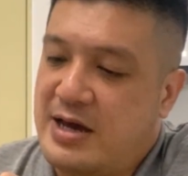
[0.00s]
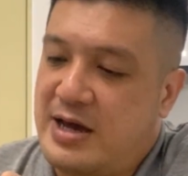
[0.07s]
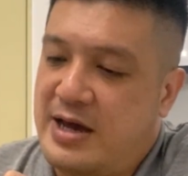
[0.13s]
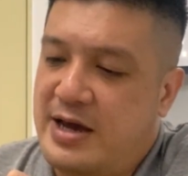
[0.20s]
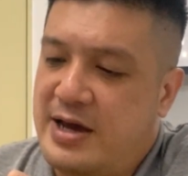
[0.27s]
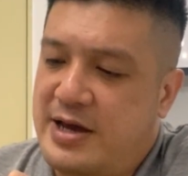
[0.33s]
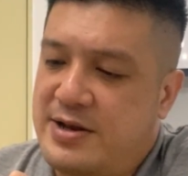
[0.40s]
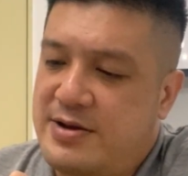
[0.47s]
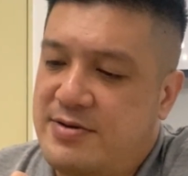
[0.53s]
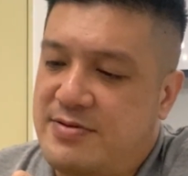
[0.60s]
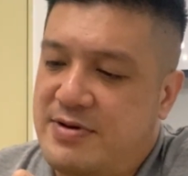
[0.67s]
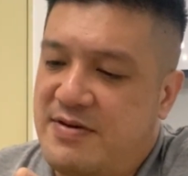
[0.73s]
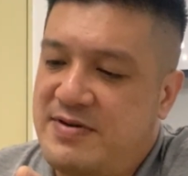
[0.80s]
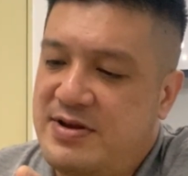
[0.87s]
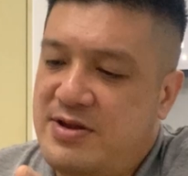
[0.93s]
And
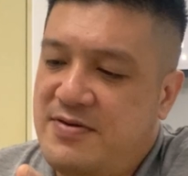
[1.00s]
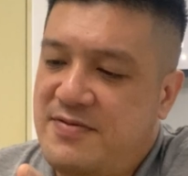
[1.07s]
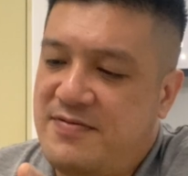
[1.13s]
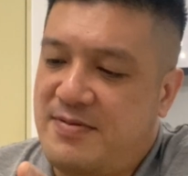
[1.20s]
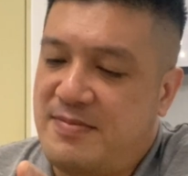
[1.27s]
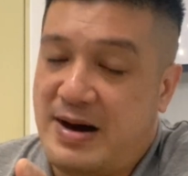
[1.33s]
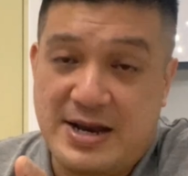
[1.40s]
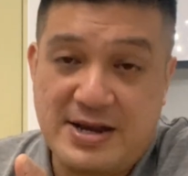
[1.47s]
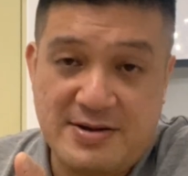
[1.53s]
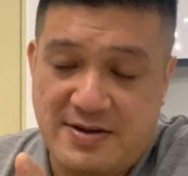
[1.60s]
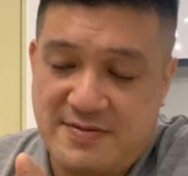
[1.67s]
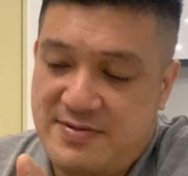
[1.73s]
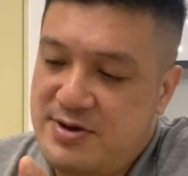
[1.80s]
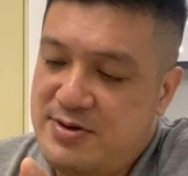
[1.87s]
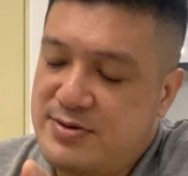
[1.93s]
revenue from other
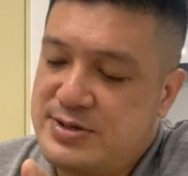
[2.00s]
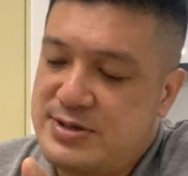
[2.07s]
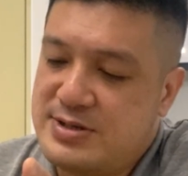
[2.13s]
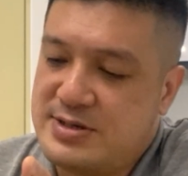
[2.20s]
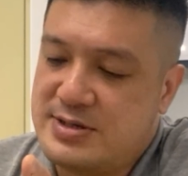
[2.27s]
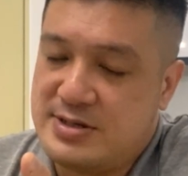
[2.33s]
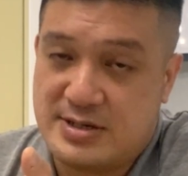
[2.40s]
revenues,